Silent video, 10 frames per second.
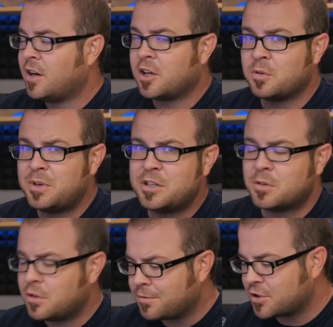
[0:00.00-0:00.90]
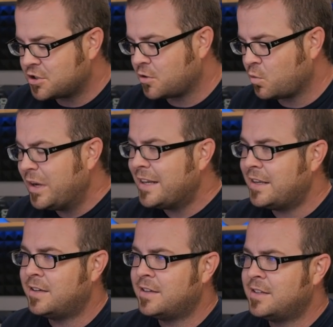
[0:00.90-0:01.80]
although we don't know for sure
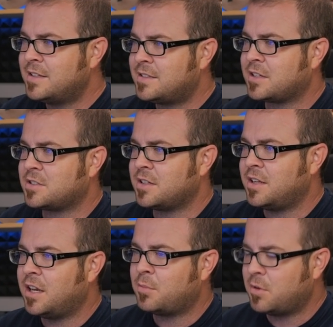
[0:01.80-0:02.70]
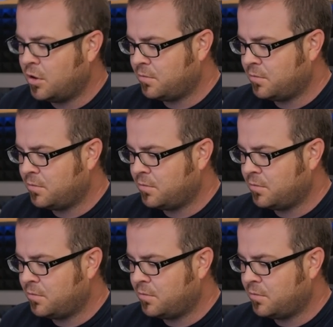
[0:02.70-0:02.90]
when it's actually going to happen.